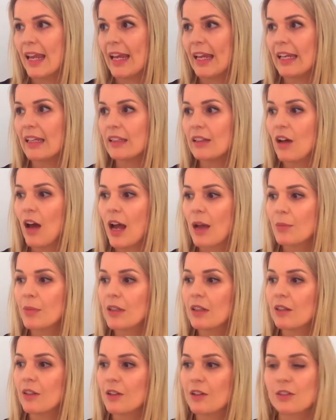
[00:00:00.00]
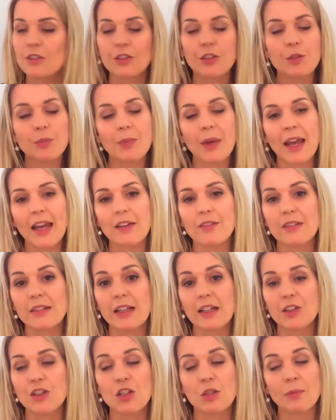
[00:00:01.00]
In hybrid closed loop, a
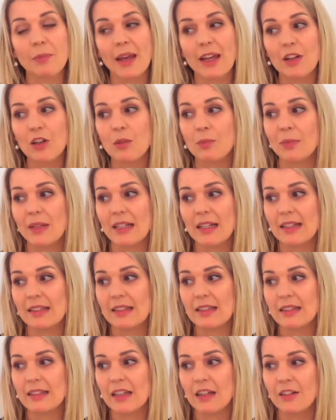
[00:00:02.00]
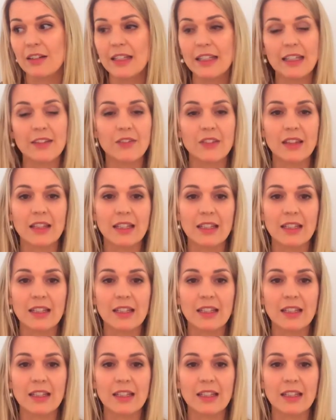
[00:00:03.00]
reduction may not be necessary given